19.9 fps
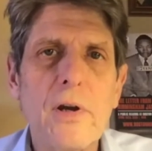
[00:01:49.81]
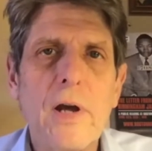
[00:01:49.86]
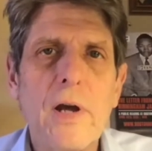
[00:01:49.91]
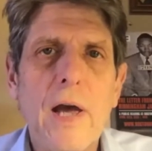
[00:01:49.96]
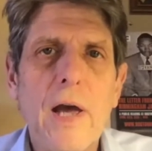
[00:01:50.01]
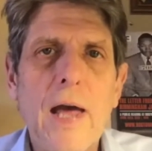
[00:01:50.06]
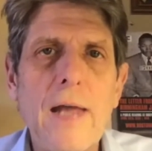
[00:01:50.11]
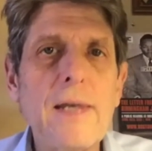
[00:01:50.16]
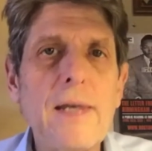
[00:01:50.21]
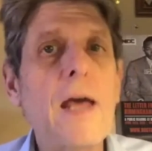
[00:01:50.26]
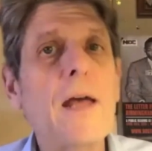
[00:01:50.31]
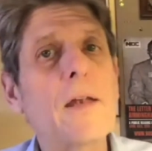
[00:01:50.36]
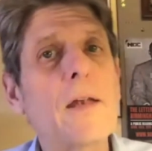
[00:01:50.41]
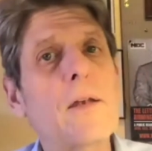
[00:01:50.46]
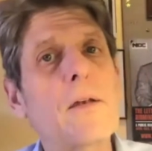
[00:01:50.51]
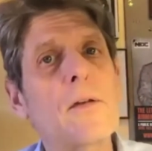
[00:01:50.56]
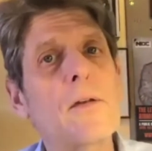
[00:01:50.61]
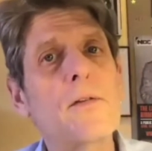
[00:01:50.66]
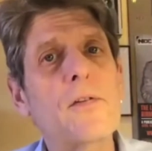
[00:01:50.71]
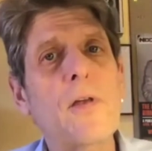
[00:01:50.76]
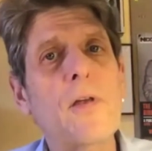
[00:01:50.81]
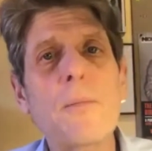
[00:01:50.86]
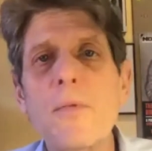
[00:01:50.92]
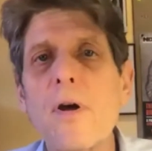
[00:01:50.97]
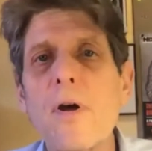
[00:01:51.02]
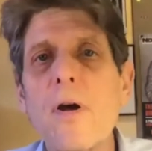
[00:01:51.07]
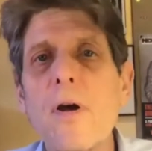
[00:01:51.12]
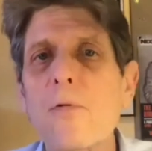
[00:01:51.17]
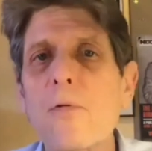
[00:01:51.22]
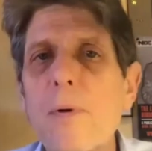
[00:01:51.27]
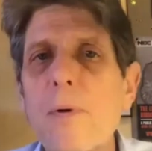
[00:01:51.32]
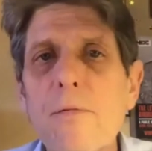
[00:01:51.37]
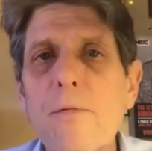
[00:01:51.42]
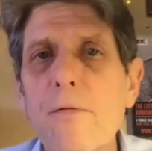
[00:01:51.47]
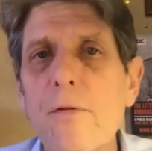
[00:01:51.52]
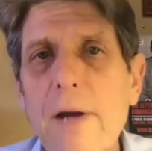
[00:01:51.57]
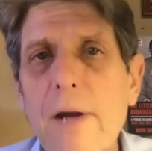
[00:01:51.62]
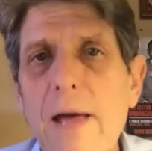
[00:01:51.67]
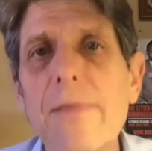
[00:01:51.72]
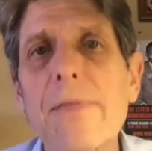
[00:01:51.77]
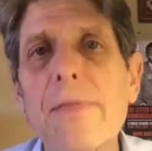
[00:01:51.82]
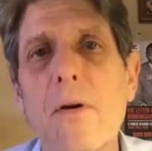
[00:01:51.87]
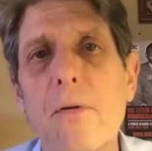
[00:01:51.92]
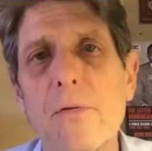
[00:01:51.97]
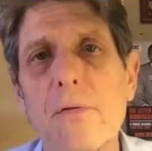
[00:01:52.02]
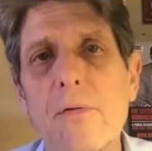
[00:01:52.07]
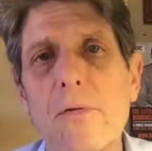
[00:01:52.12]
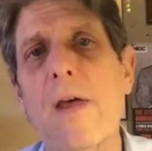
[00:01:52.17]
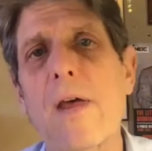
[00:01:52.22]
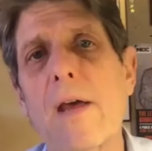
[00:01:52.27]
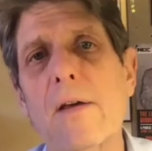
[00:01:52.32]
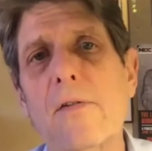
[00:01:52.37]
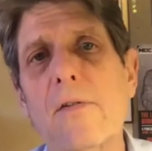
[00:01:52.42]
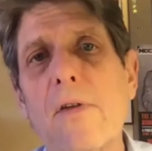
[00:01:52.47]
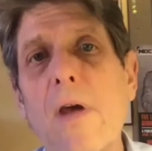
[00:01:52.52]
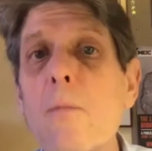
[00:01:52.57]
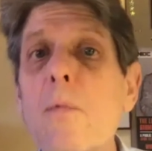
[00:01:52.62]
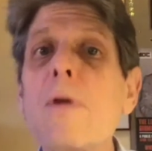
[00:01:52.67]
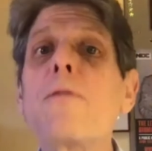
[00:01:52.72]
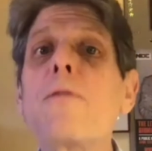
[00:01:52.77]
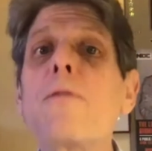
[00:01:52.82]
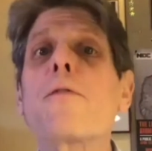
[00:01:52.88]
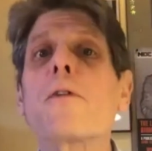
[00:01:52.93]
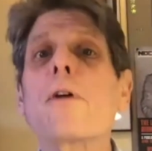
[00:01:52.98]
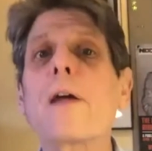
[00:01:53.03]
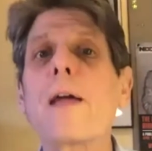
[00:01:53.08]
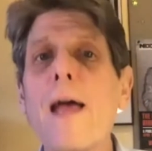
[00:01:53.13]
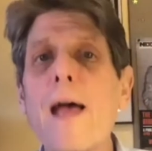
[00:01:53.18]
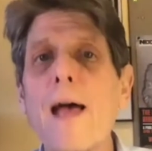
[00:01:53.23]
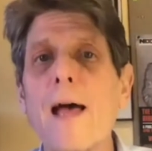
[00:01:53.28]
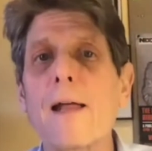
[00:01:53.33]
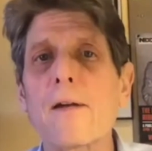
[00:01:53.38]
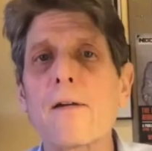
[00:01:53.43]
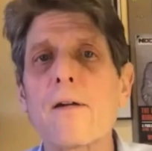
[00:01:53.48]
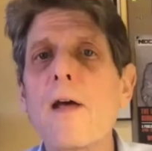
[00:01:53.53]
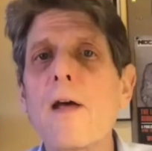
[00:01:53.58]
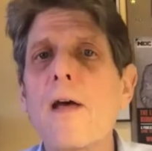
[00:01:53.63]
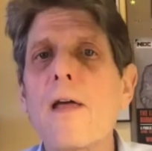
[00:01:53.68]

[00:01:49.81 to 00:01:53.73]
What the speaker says: And yet sometimes we forget those things, and we forget